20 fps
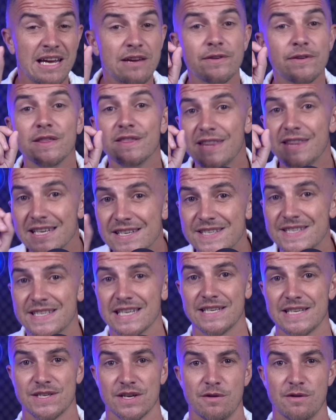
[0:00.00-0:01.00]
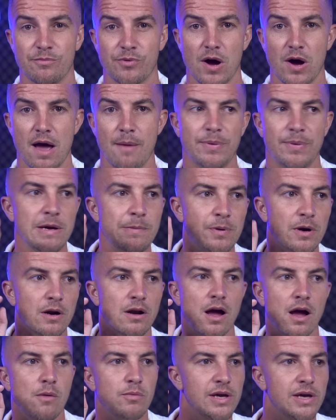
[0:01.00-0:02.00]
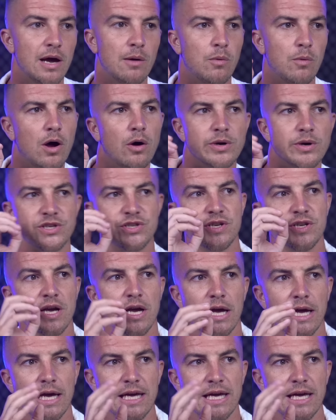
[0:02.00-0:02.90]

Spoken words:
Even this season at Brighton, people are like, yeah, well, he's